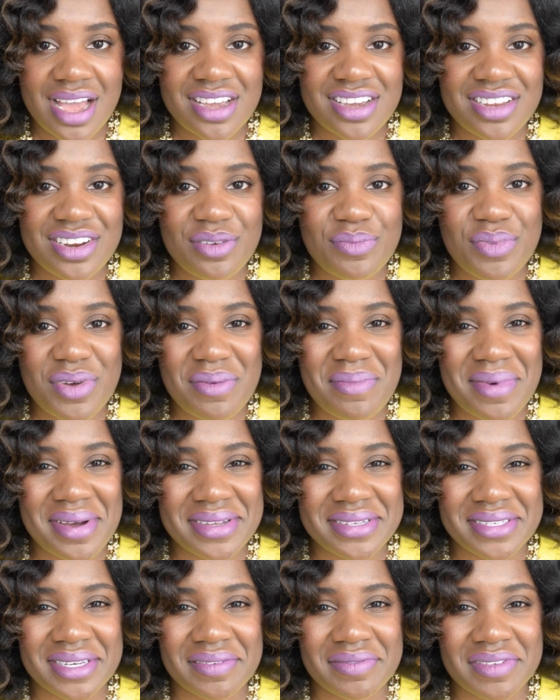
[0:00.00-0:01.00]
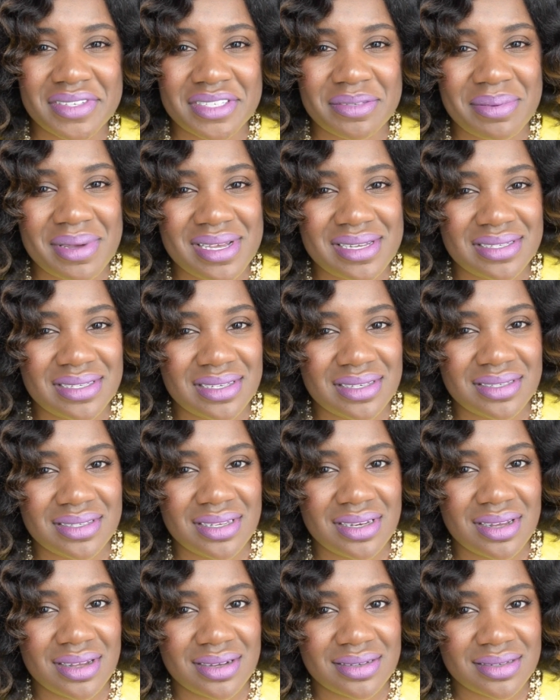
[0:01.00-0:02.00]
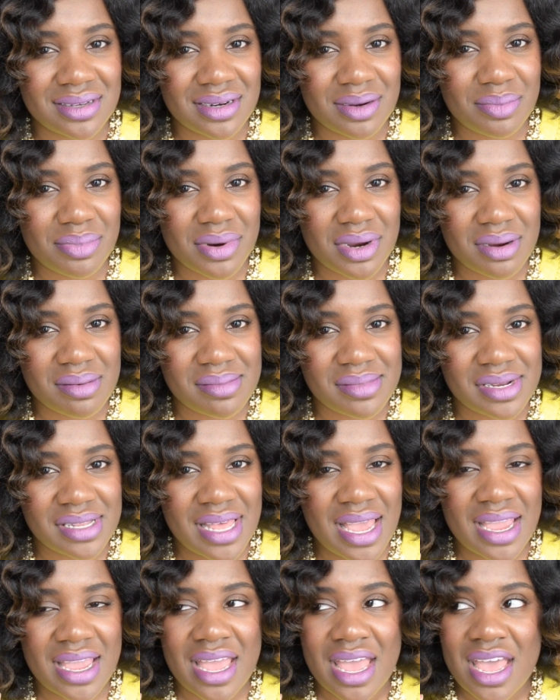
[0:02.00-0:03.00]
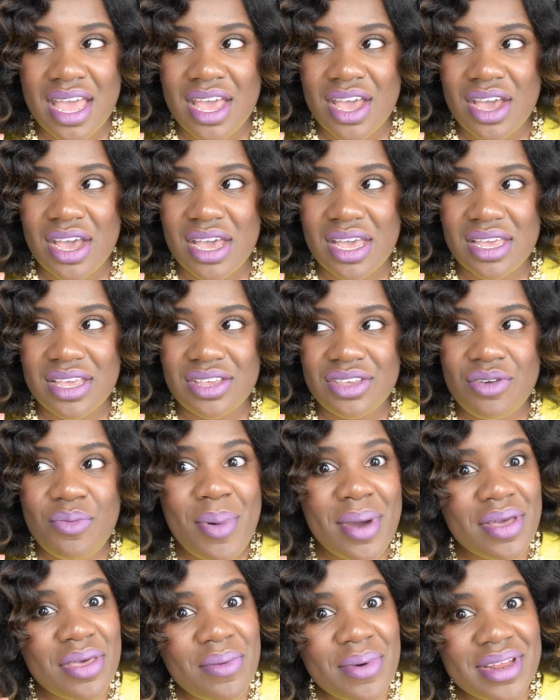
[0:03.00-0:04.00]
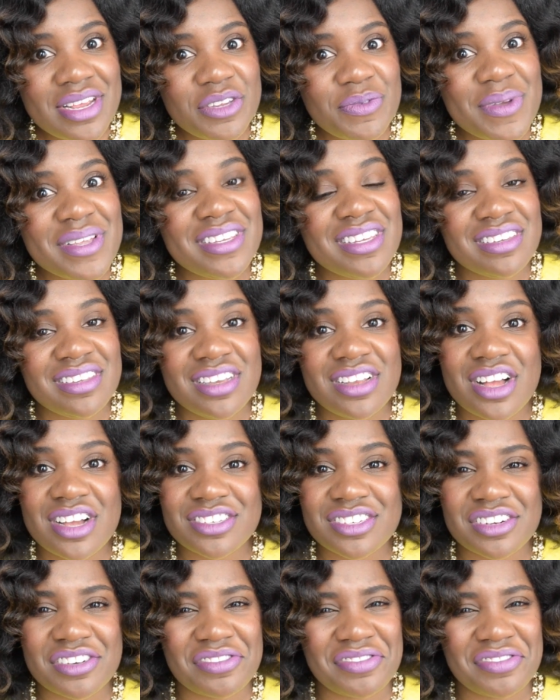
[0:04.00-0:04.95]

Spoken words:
couldn't bring myself to spend $60 on a primer. Like, you barely want to spend $60 on